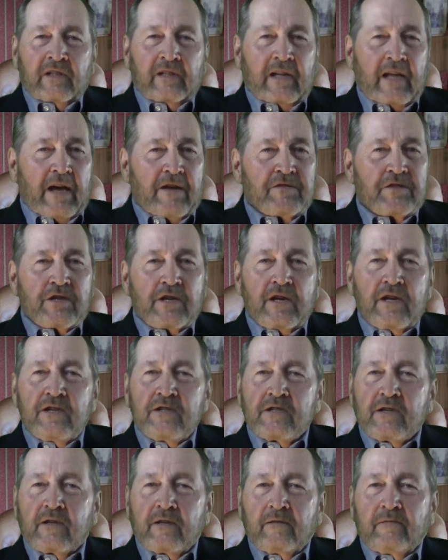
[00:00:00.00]
life
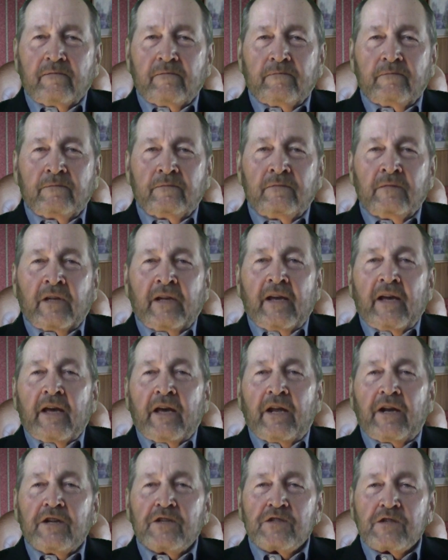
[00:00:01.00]
changing,
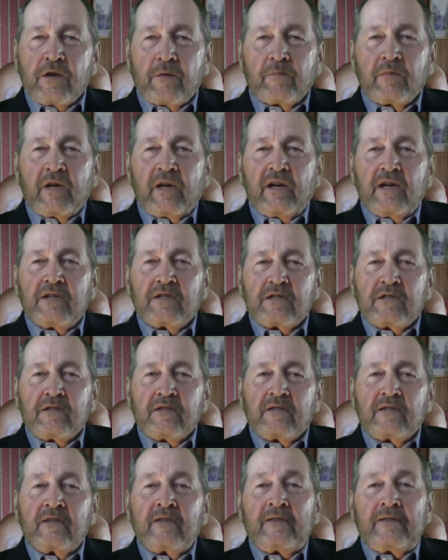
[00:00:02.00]
and in some
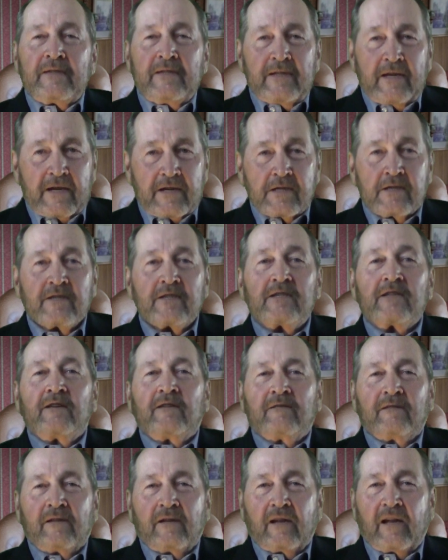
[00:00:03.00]
cases, yes,
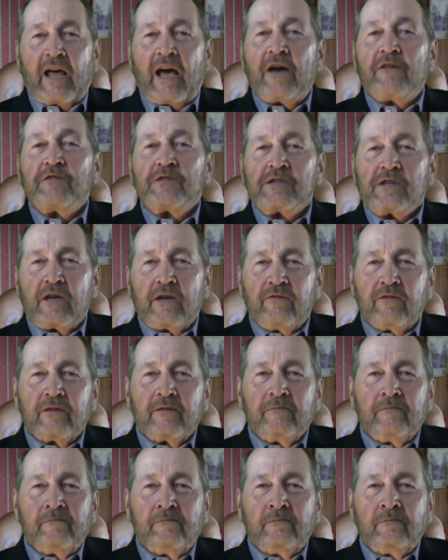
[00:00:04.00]
life saving.
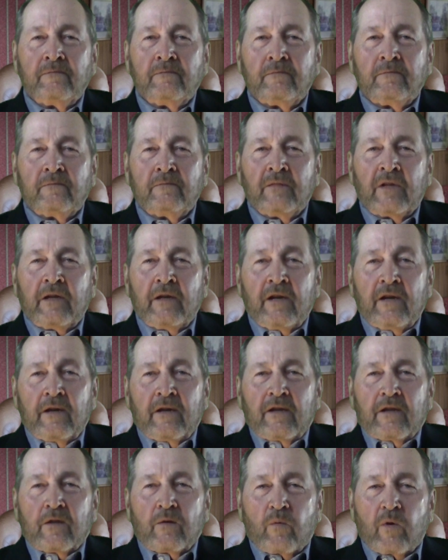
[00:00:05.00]

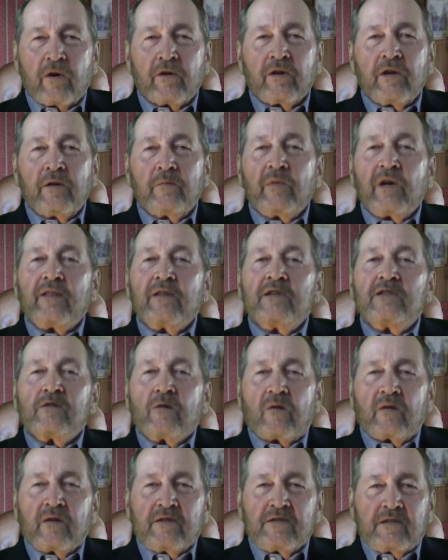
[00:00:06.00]
The work done by these
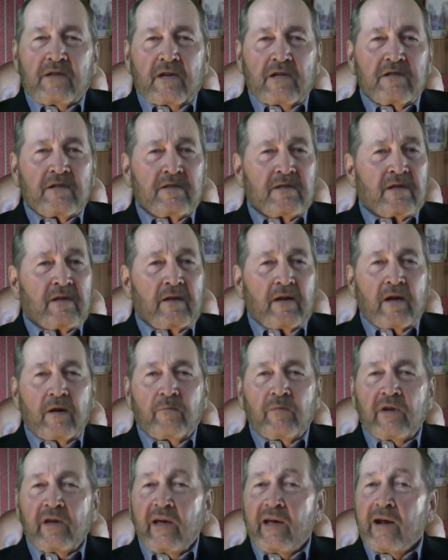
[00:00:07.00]
organizations
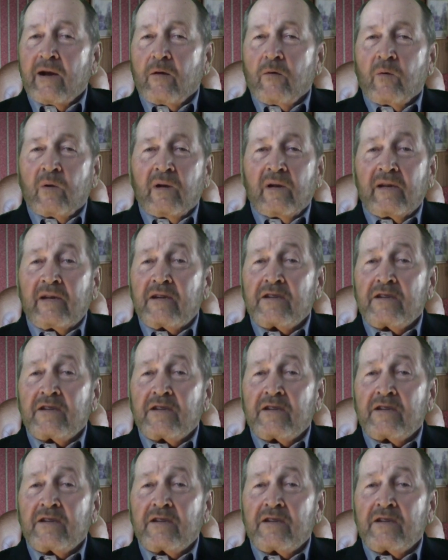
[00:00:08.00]
cannot be adequately